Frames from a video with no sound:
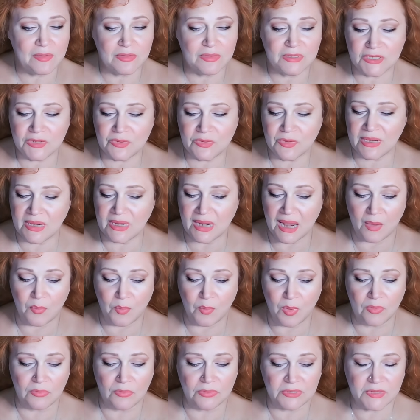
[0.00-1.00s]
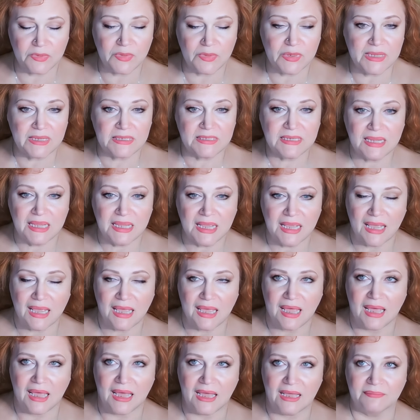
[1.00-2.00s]
I don't do it. I won't do it
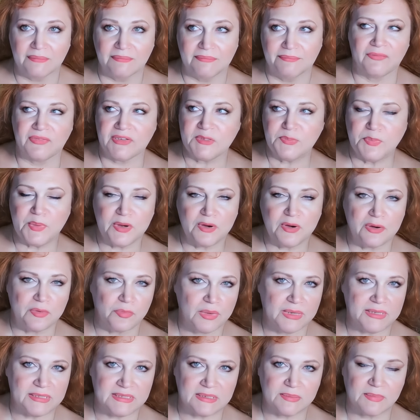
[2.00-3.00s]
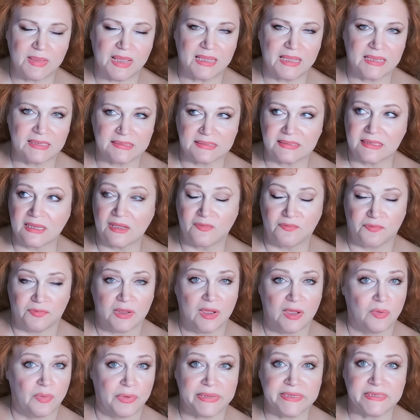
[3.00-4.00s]
look, if a spirit wants to make
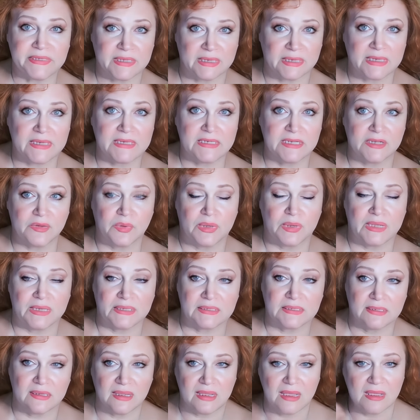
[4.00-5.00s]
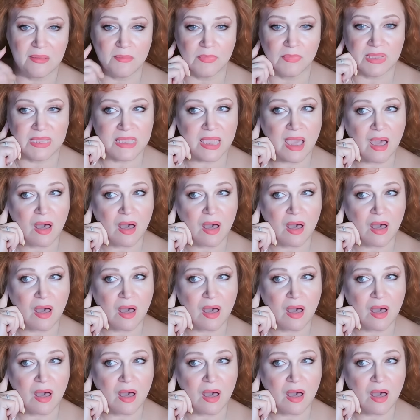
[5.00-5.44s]
itself known, it's going to do it.